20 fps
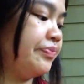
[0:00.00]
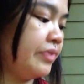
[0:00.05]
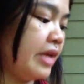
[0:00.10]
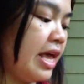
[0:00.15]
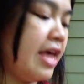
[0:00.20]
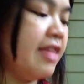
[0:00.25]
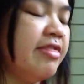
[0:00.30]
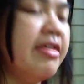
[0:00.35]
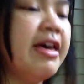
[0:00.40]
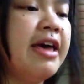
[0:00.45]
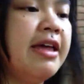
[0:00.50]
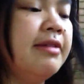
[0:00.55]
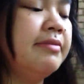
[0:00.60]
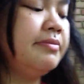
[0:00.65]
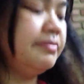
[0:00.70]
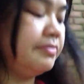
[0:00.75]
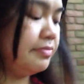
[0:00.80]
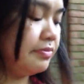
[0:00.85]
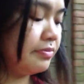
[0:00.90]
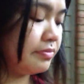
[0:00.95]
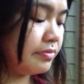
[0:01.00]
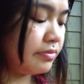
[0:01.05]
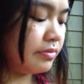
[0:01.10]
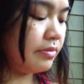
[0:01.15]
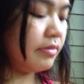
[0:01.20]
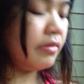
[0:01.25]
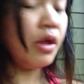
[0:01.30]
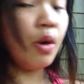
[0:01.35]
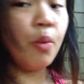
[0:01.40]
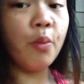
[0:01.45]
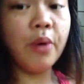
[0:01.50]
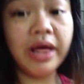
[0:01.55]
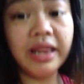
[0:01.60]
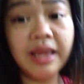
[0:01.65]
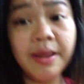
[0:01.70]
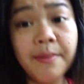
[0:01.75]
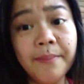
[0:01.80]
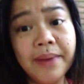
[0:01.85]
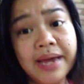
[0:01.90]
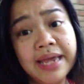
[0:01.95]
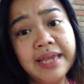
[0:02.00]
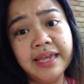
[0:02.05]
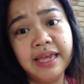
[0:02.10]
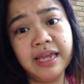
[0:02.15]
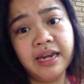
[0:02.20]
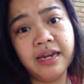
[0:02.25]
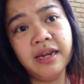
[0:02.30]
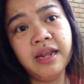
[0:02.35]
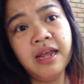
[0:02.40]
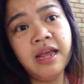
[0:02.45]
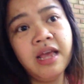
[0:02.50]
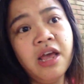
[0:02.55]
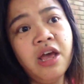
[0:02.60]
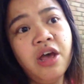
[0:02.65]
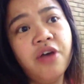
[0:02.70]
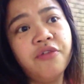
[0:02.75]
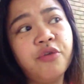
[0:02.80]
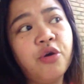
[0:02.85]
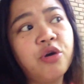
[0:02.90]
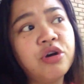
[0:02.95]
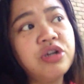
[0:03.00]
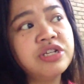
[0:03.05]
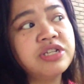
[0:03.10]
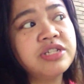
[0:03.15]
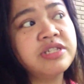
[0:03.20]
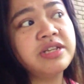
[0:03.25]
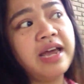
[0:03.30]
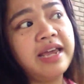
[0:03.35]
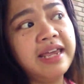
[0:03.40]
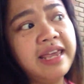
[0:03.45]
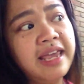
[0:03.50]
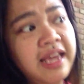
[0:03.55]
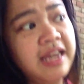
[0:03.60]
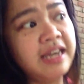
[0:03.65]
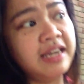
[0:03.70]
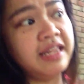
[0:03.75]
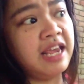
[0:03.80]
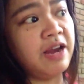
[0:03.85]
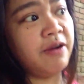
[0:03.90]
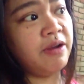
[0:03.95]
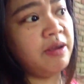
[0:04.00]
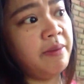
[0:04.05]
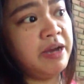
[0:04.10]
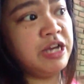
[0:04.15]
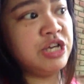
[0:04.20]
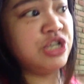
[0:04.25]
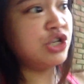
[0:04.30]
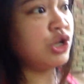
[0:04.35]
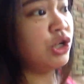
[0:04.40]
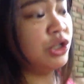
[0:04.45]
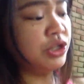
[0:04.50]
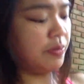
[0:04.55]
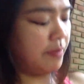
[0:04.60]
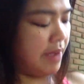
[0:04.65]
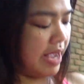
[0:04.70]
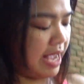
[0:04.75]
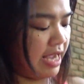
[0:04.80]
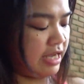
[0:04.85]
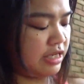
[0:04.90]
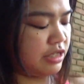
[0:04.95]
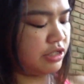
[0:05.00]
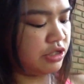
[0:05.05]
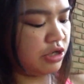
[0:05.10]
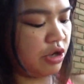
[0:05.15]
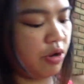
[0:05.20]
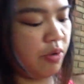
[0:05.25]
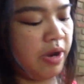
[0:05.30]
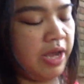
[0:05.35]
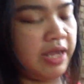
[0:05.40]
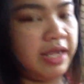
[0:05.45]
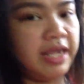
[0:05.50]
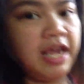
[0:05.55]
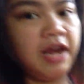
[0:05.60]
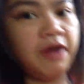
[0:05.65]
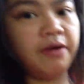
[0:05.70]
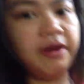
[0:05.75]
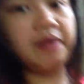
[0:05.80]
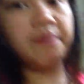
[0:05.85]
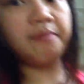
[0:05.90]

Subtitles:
And then while I'm biking, of course I can't carry my shoulder bag, so I carry